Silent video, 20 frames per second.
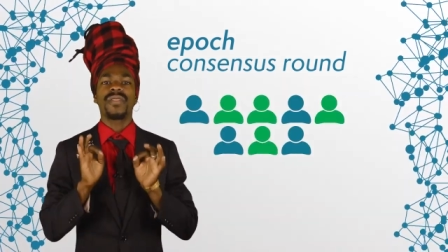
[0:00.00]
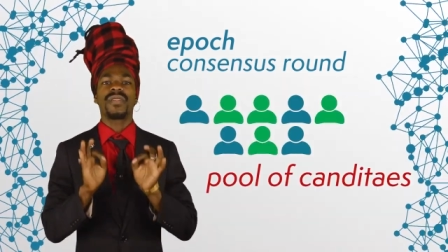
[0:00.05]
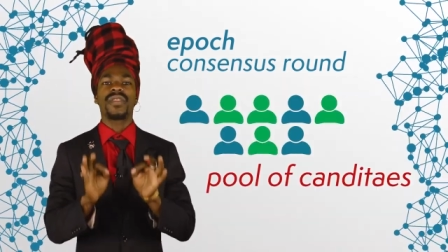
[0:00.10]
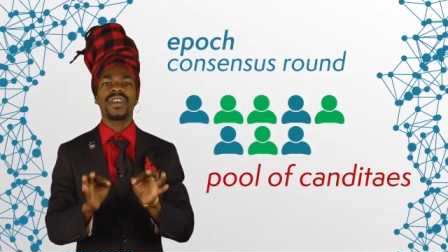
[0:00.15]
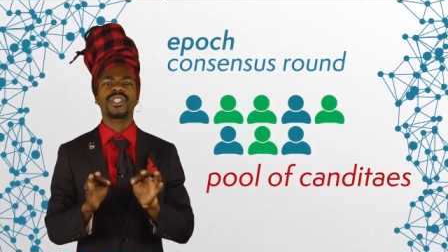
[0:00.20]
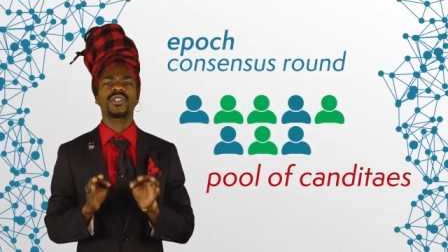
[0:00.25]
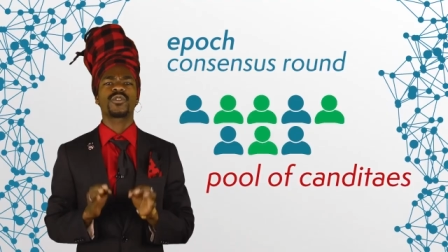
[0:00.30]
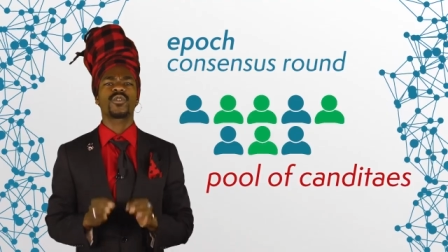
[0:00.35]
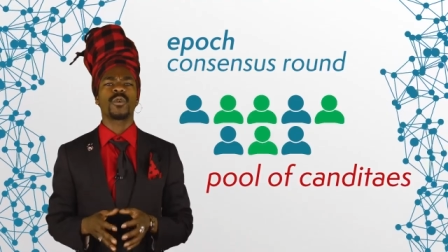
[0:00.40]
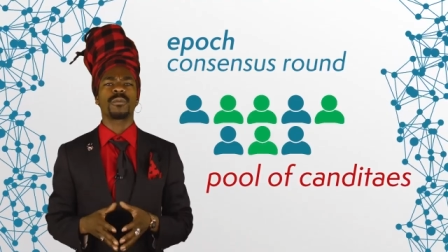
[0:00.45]

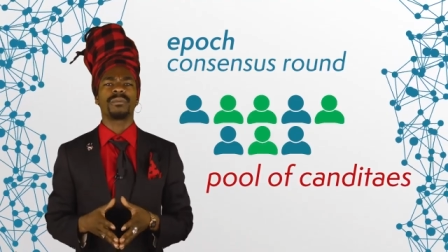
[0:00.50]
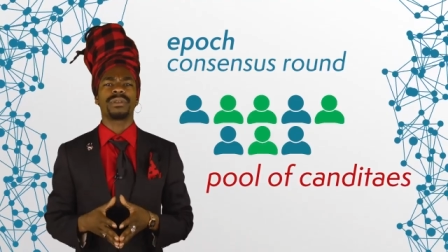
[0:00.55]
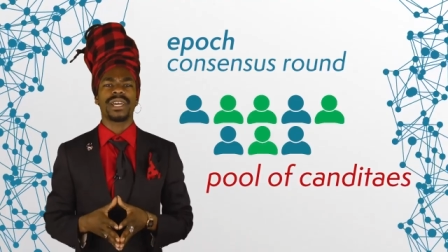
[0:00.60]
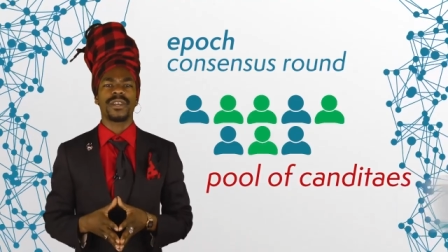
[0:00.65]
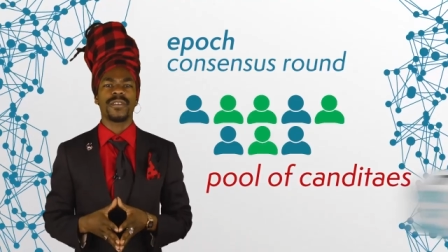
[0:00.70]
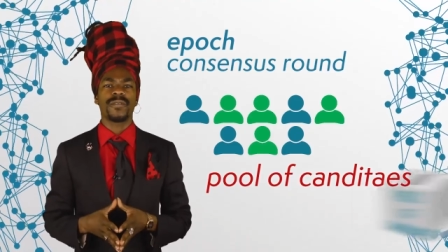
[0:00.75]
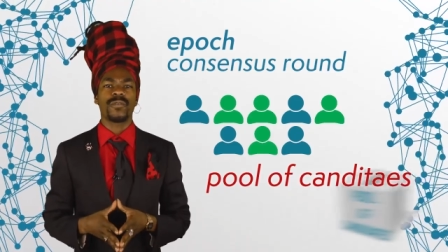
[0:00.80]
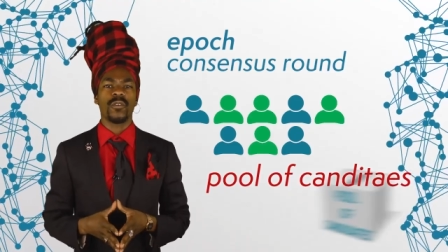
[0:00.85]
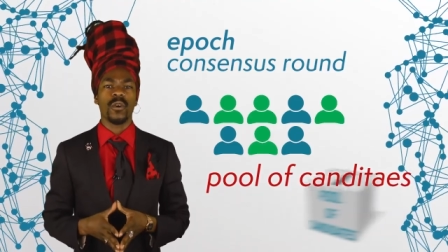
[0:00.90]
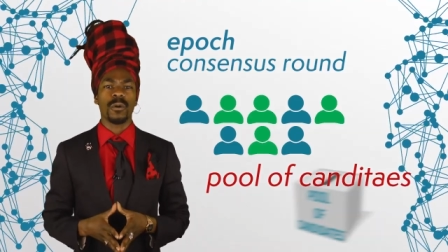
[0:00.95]
This group
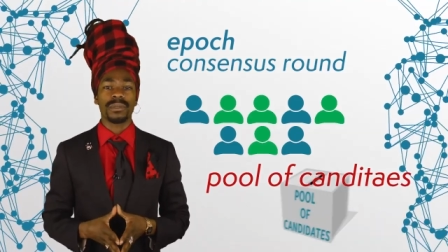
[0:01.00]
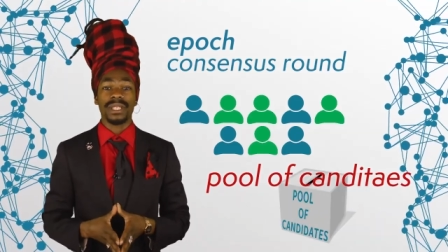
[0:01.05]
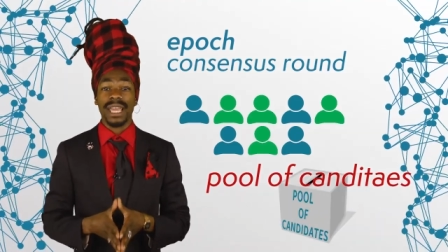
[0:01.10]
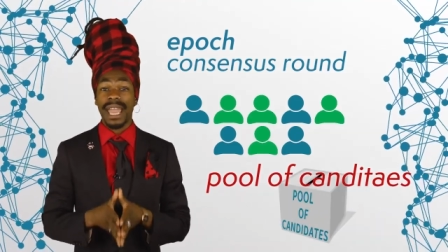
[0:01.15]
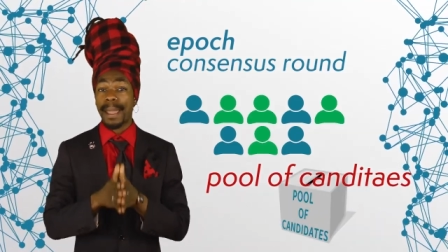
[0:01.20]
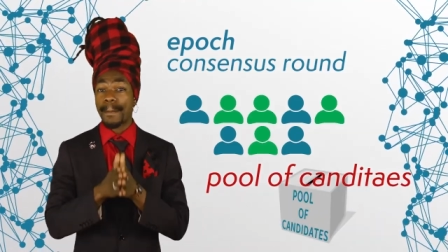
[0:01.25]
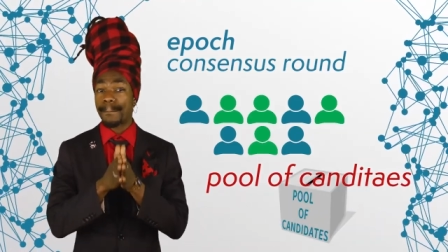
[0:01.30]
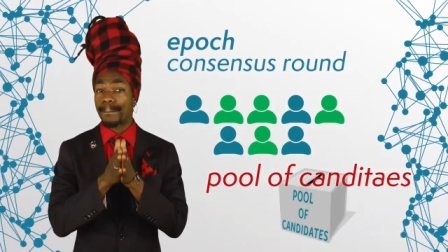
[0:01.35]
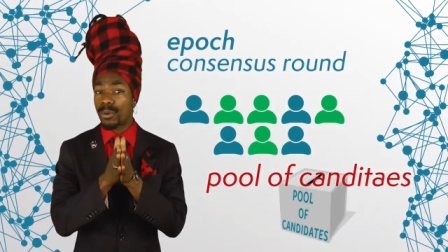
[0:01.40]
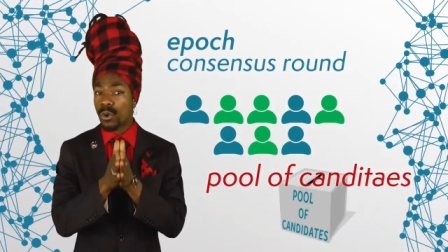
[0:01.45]
later forms
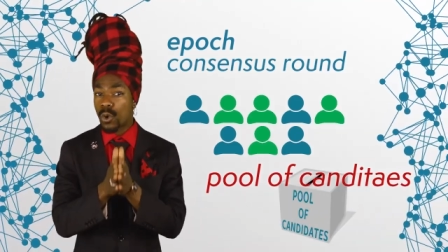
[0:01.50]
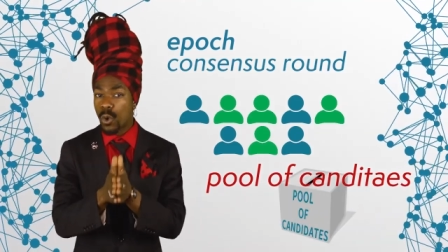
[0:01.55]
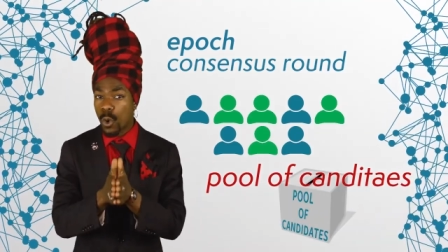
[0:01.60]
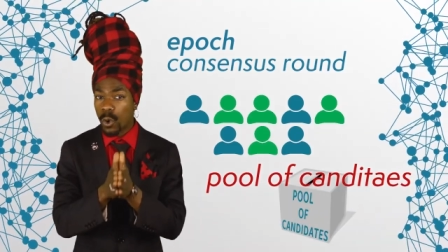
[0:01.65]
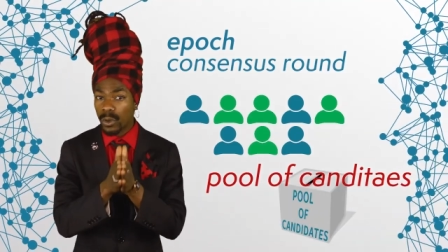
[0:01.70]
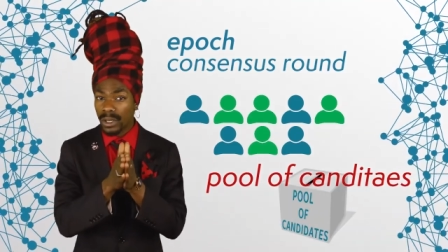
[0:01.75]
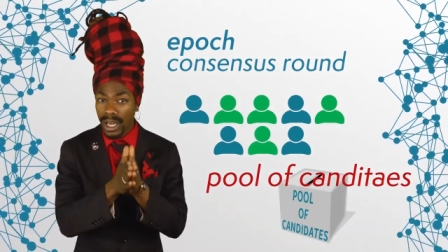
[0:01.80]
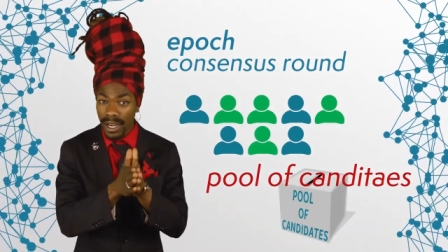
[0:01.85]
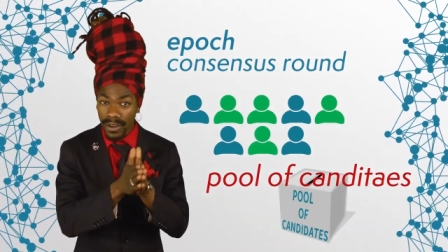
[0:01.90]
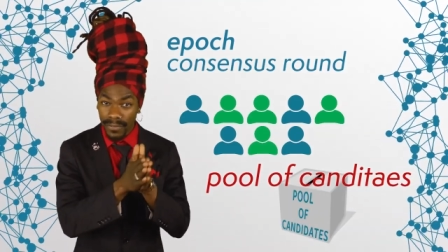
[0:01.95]
a
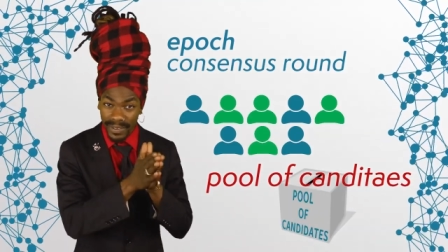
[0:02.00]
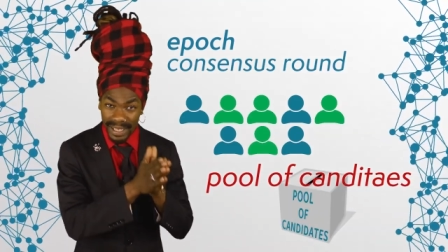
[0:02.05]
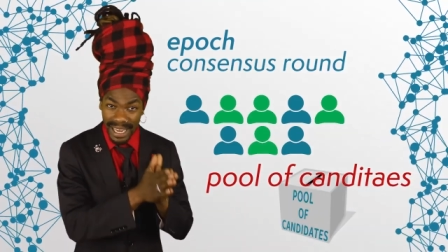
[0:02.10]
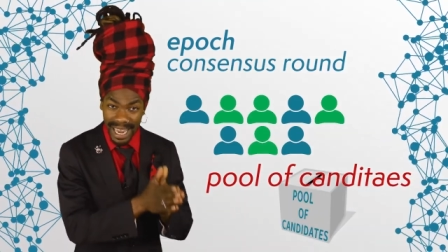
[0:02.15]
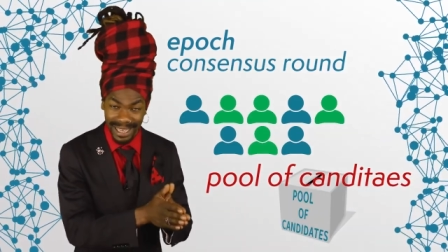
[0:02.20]
pool of